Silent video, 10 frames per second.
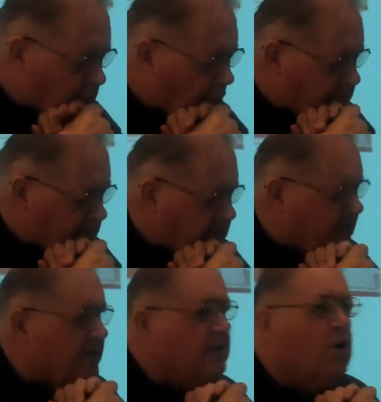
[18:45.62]
Le
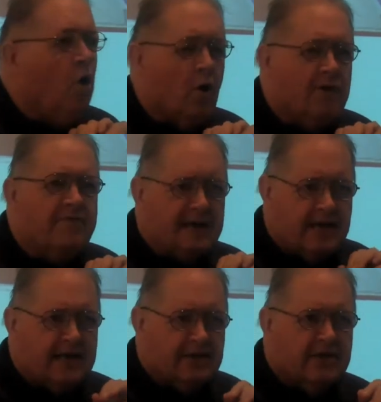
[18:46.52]
Corbusier, or in
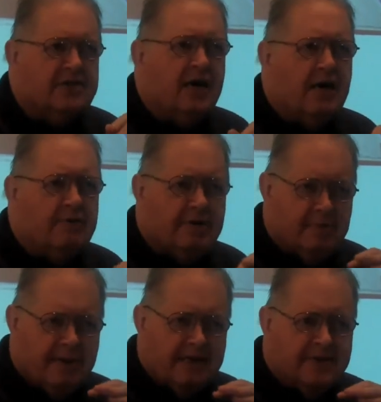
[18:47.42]
fact like the entire
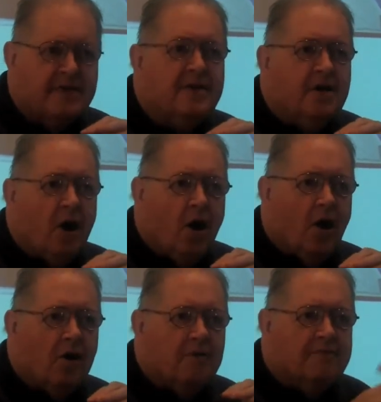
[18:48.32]
remainder
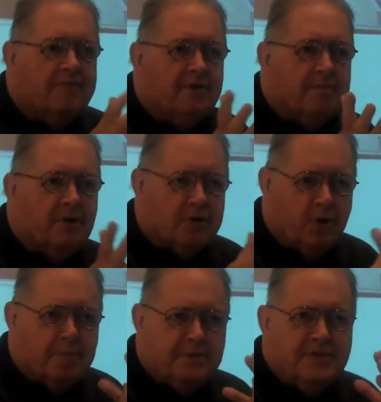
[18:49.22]
of Le
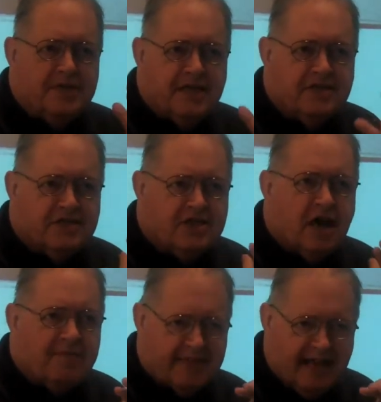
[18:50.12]
Corbusier's
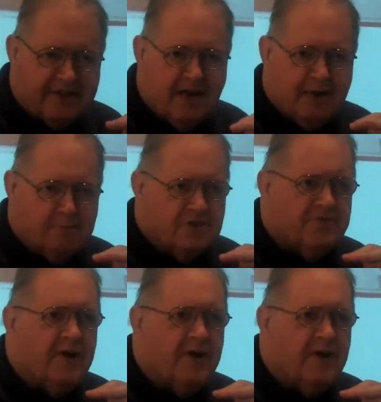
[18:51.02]
staff at that time was